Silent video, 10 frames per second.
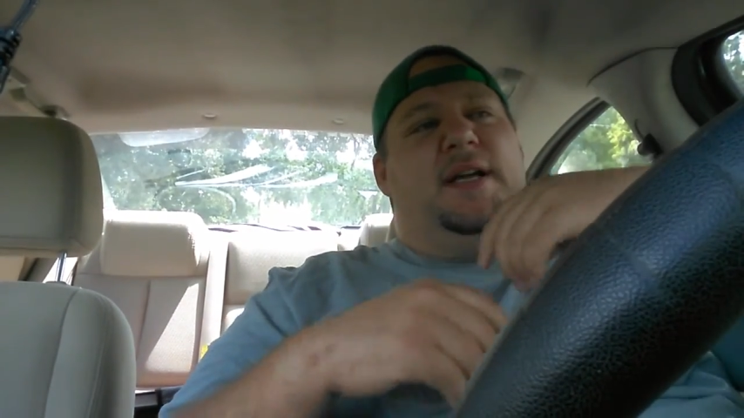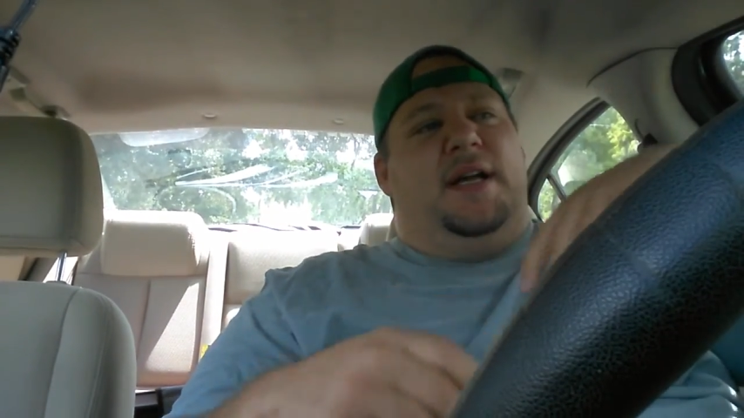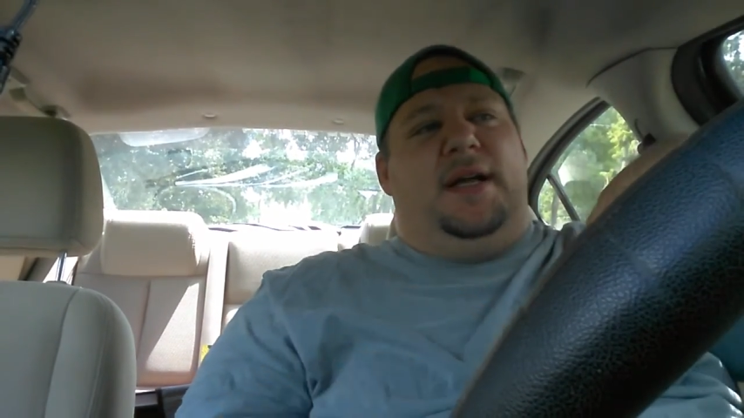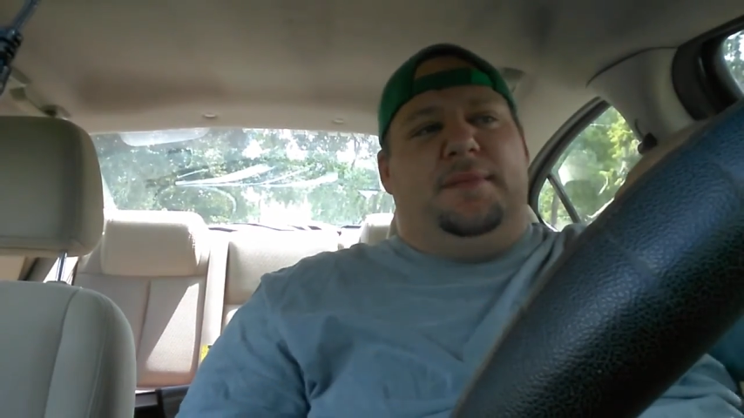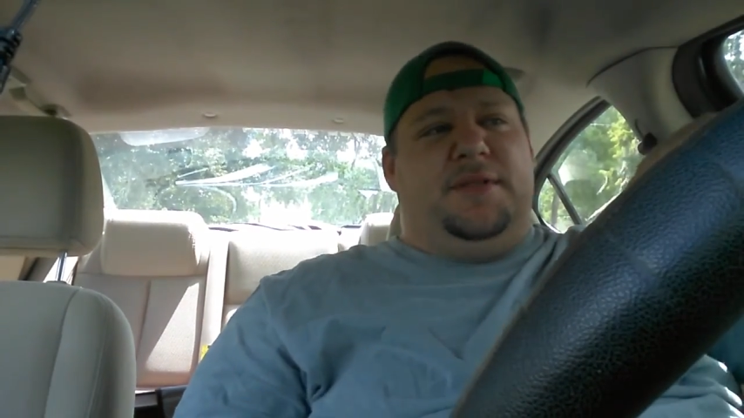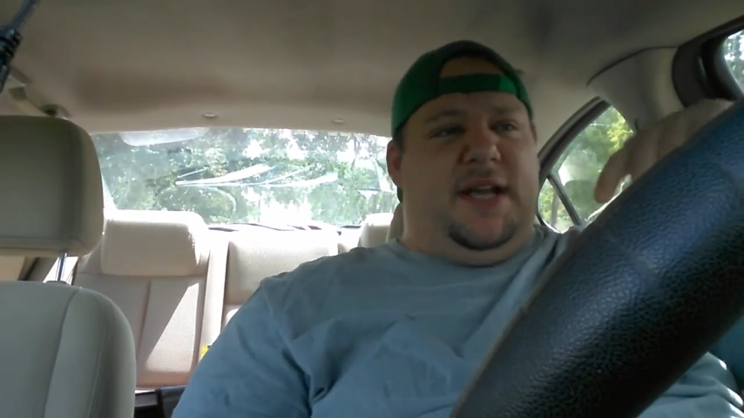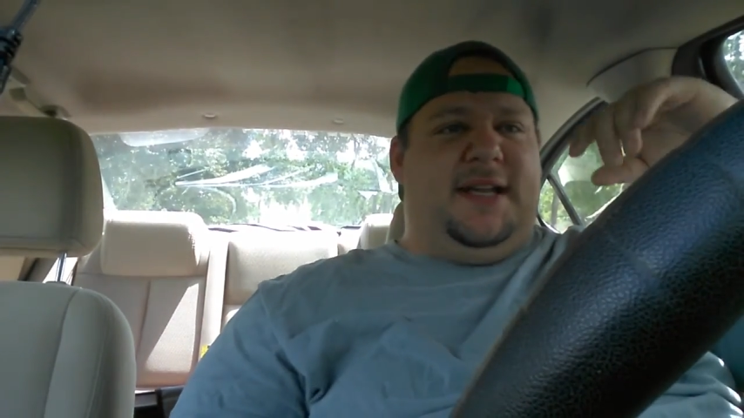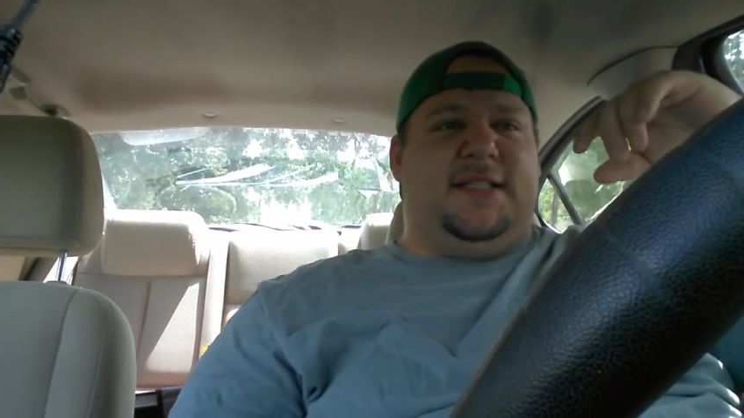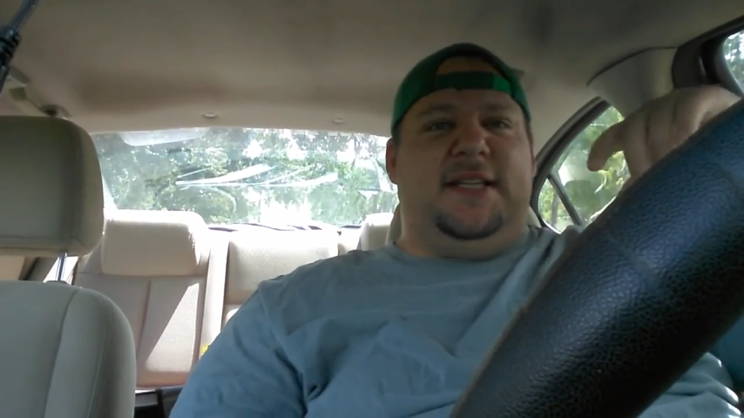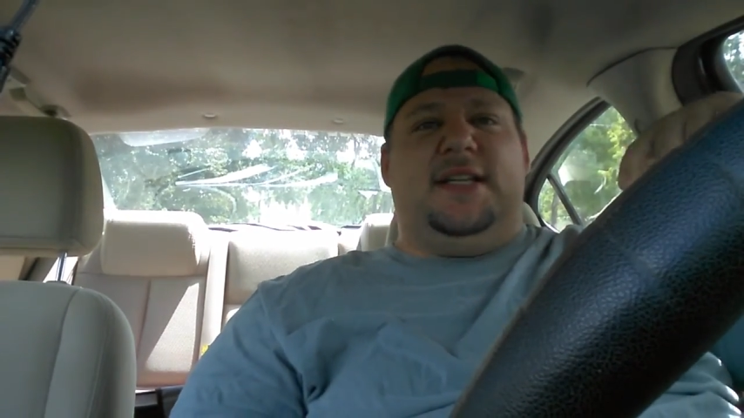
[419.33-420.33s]
uh,
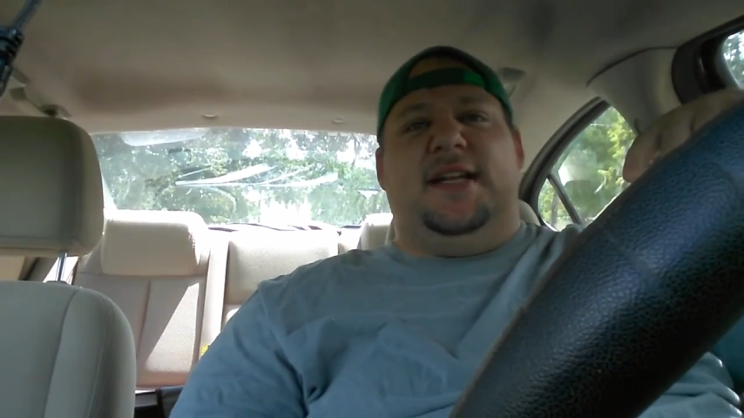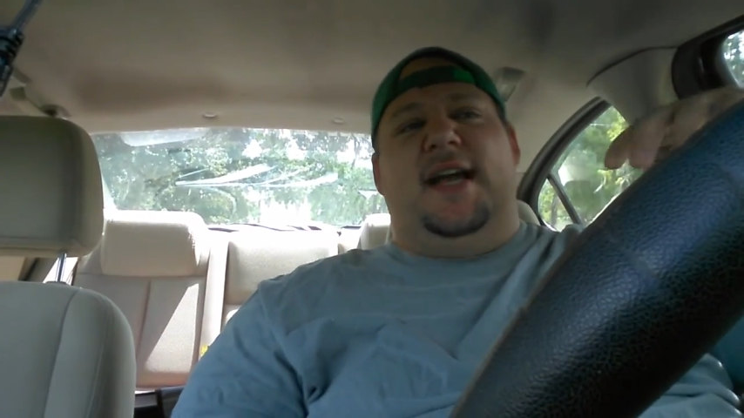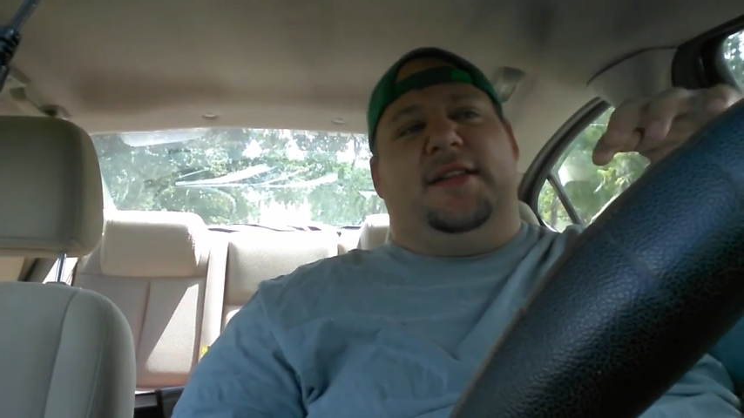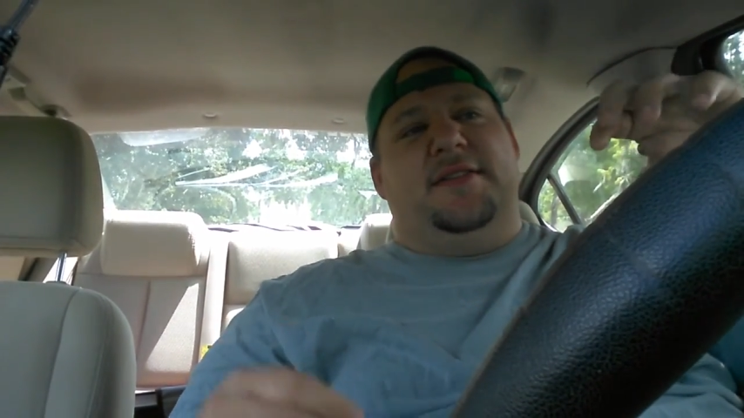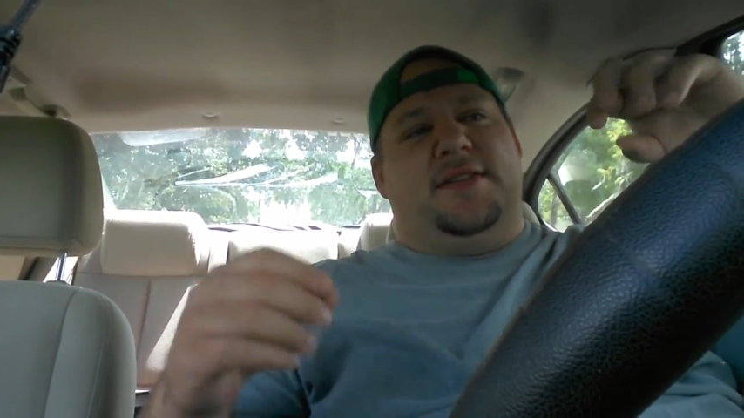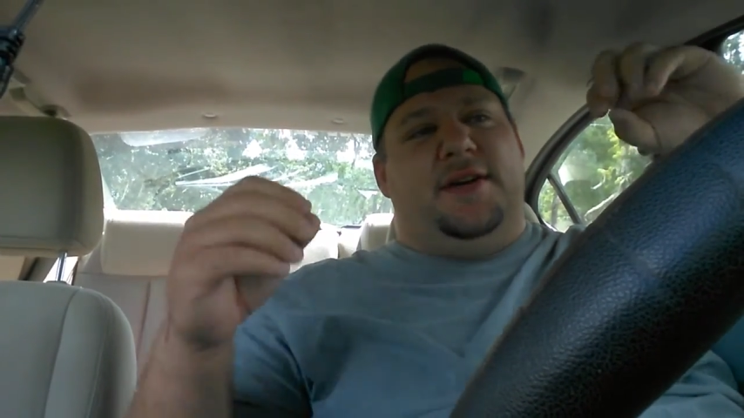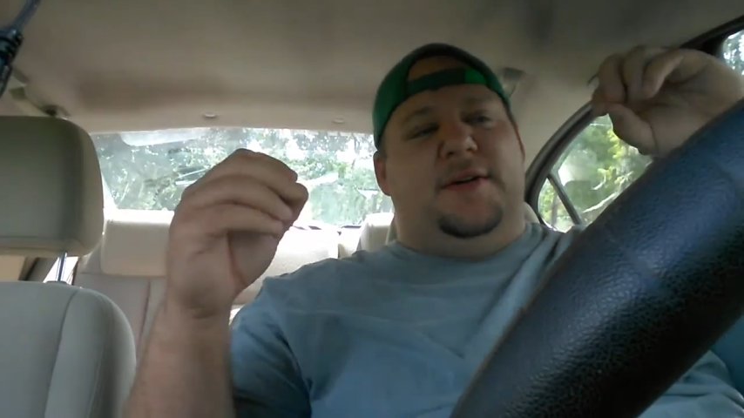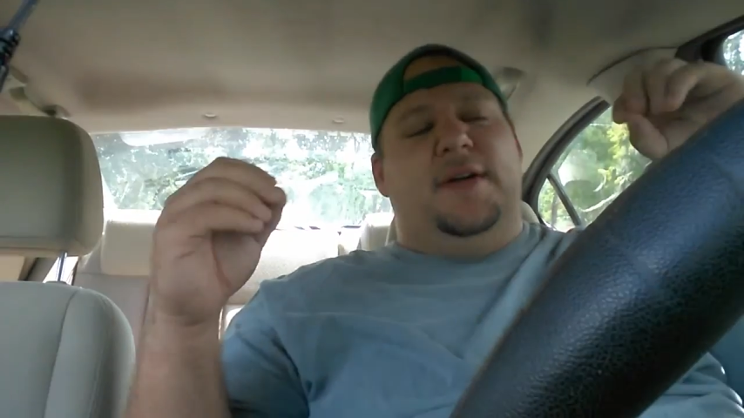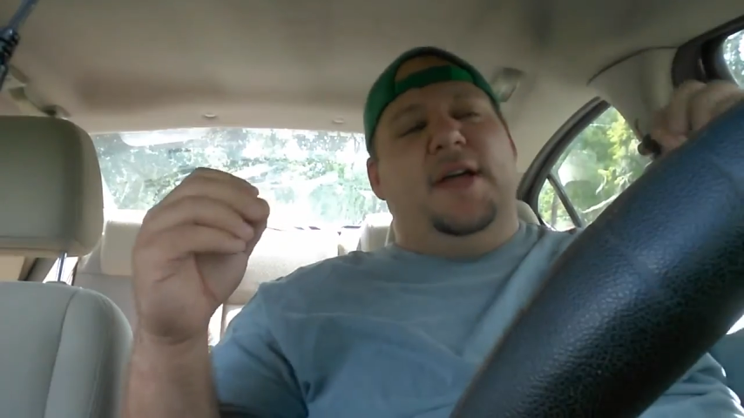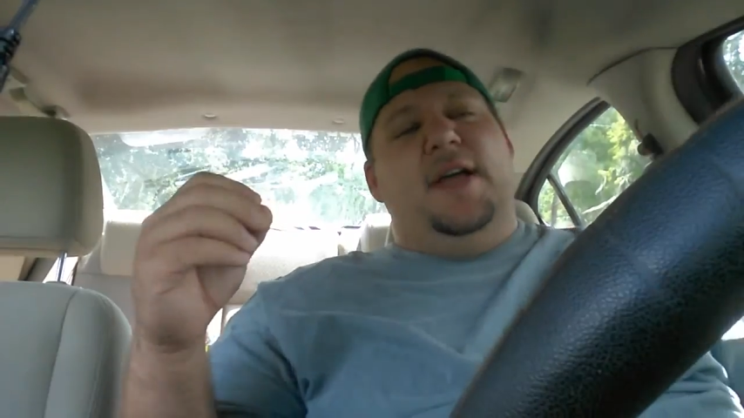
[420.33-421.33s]
JST connector, so